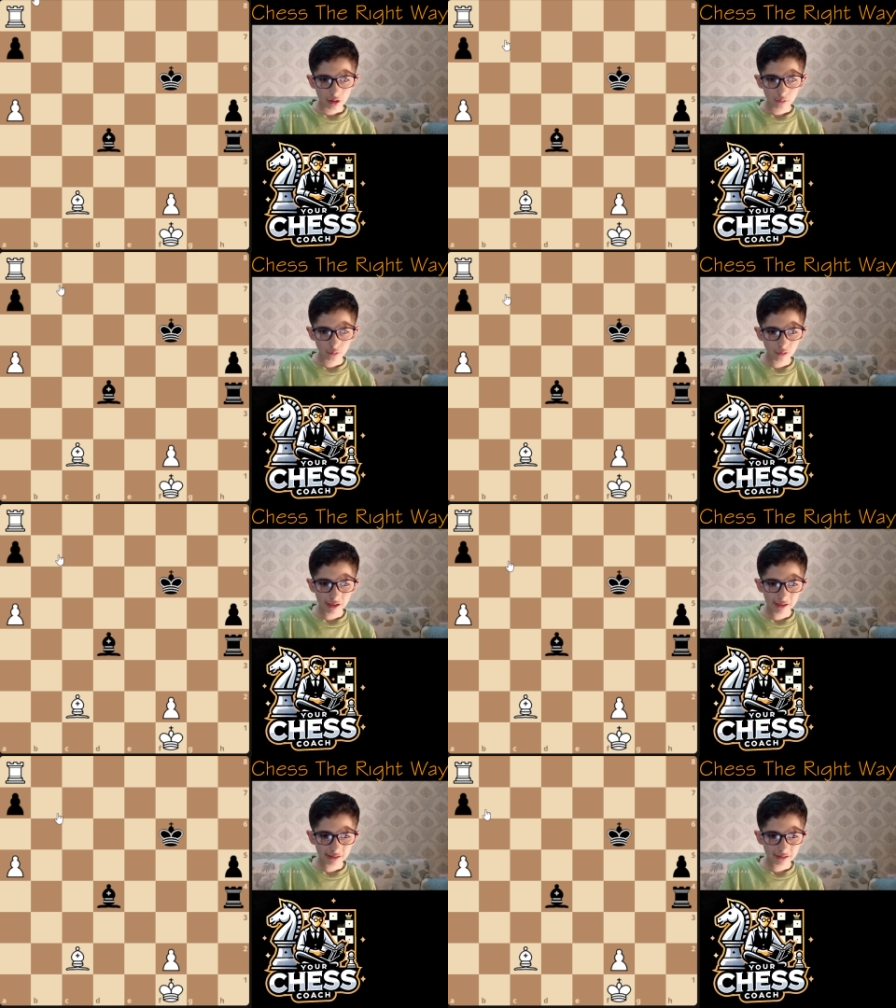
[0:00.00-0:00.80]

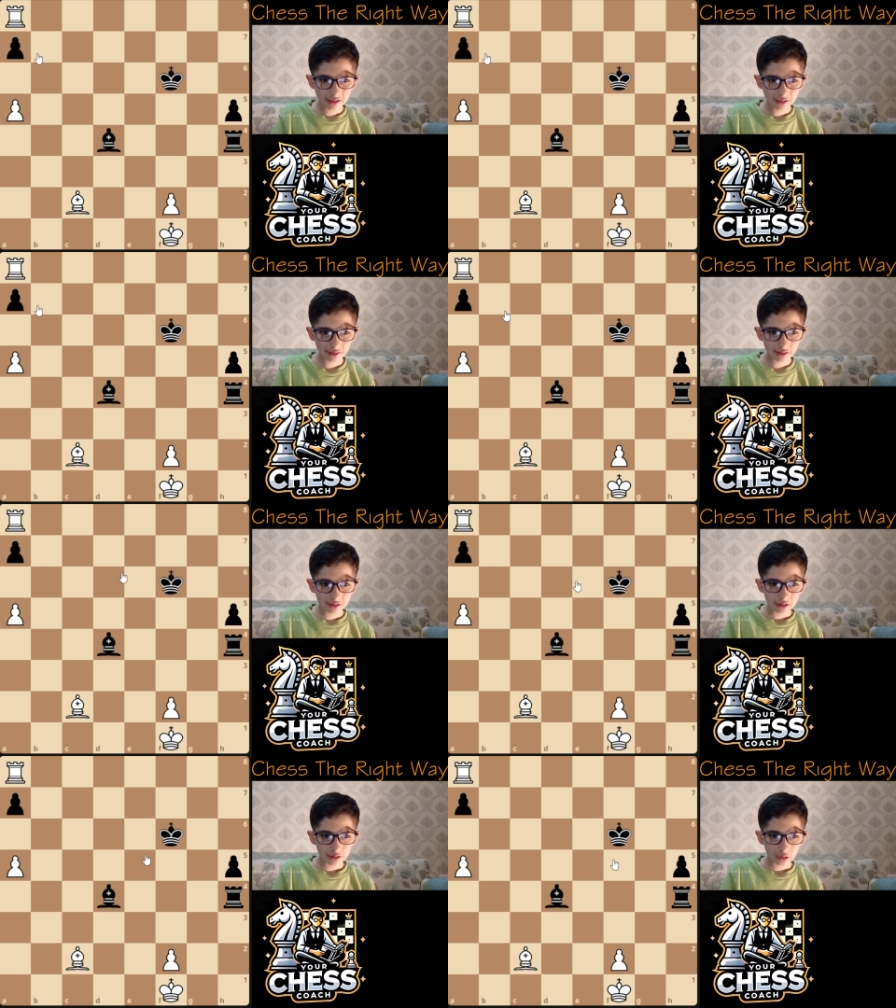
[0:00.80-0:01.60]
White
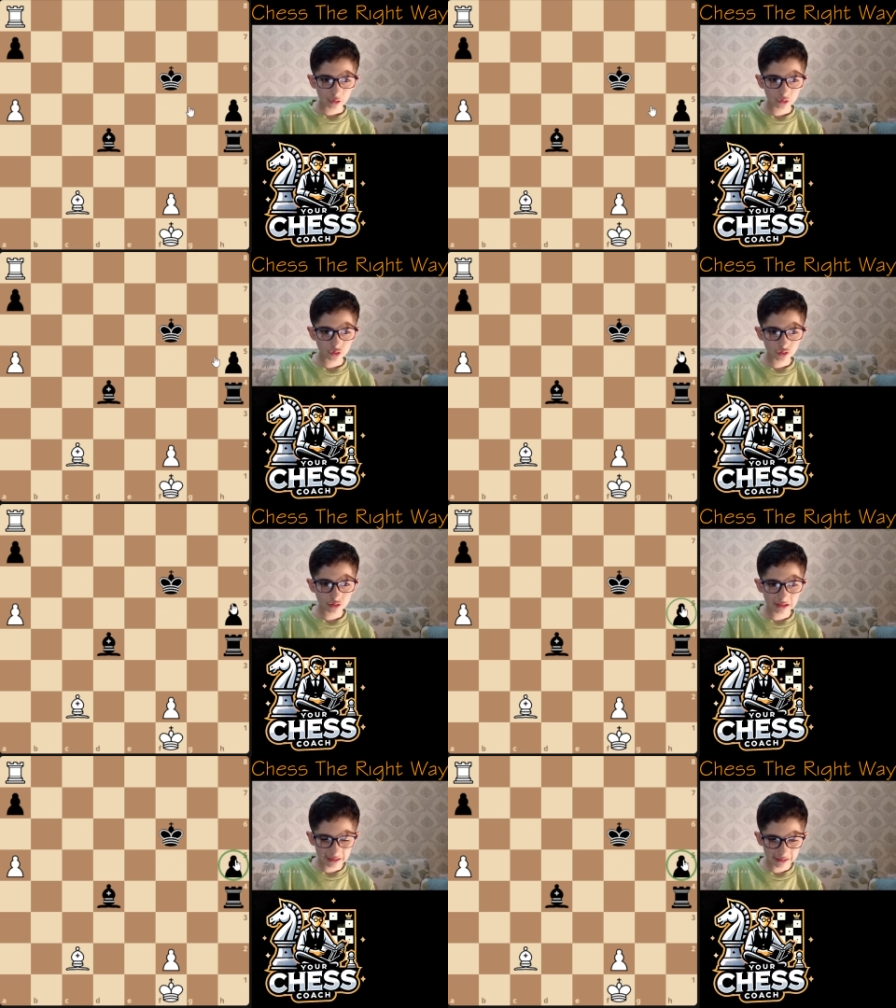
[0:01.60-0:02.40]

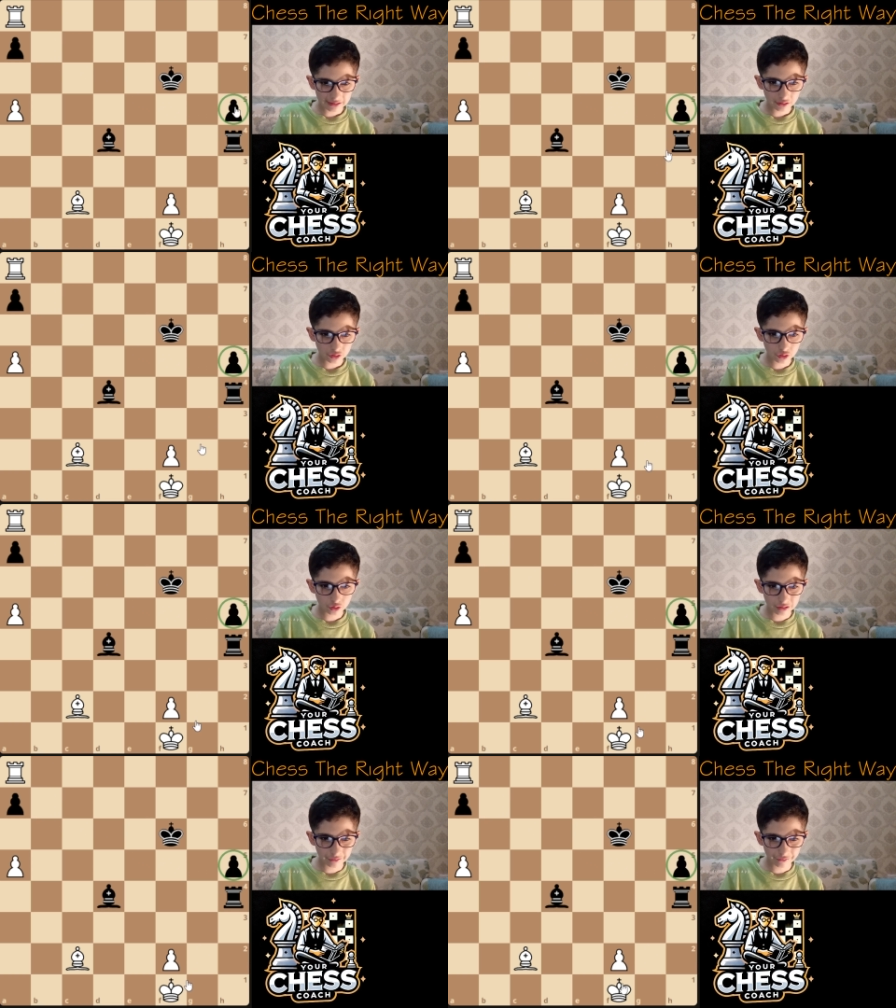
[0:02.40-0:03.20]
needed to
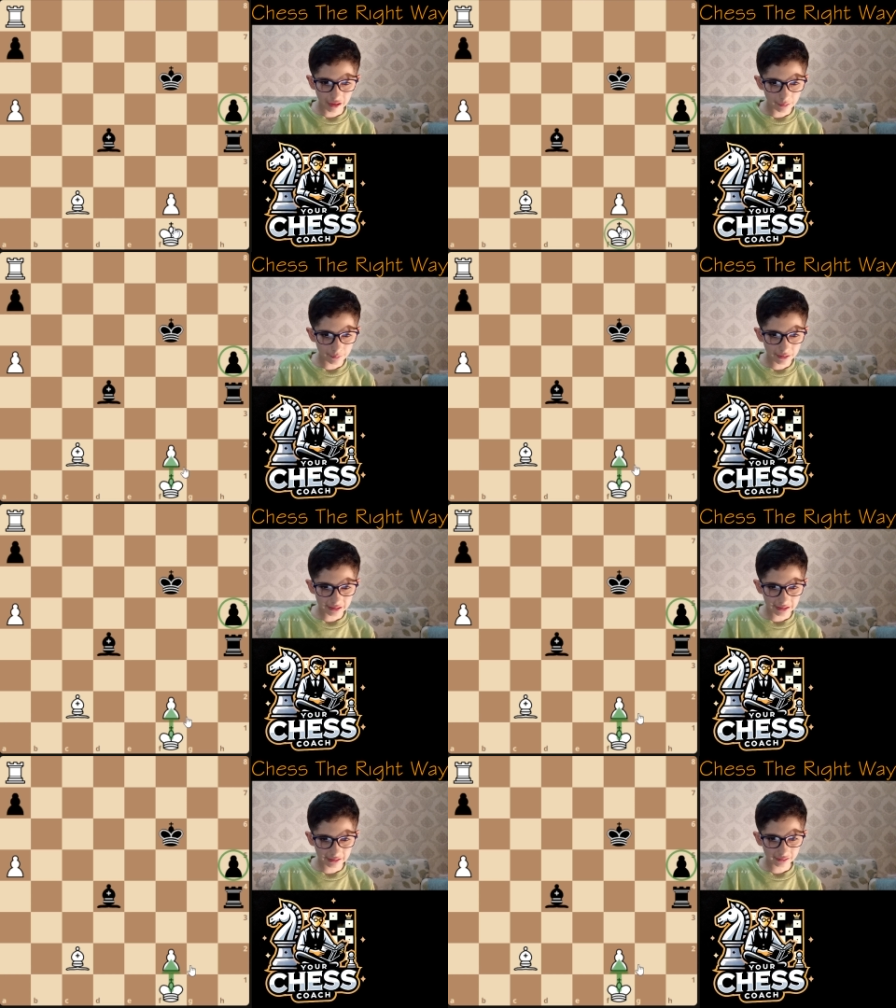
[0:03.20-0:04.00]
develop the
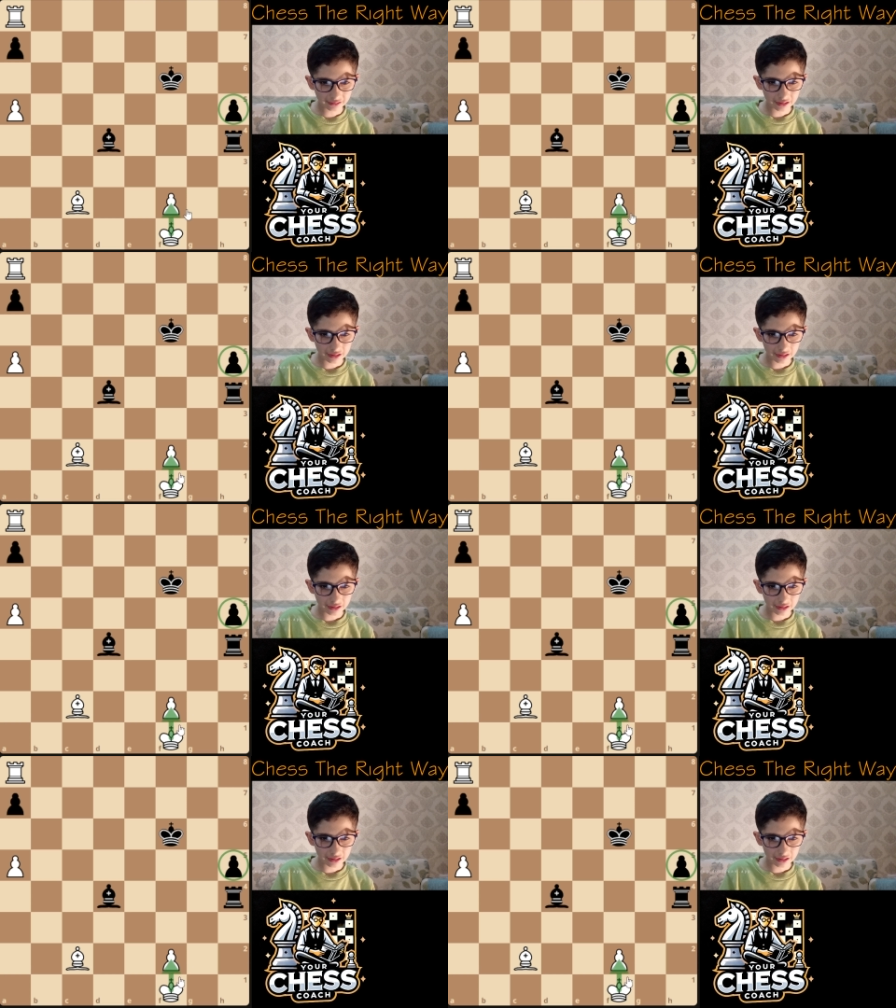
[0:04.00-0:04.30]
king,